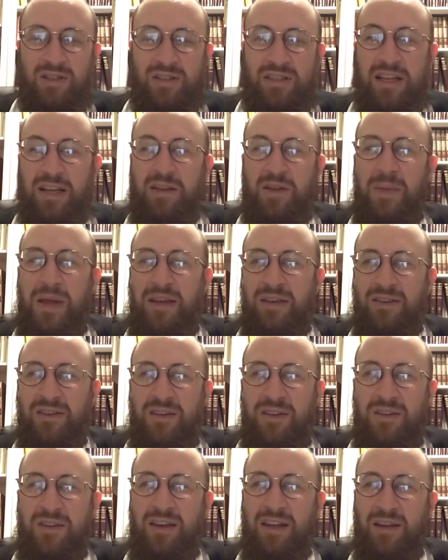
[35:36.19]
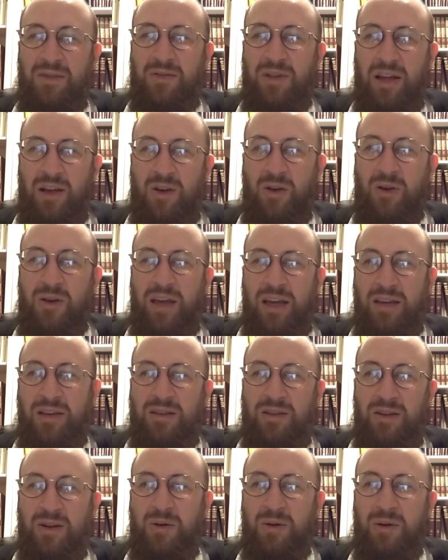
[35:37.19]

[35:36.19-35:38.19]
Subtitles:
sentimental thing of like, okay,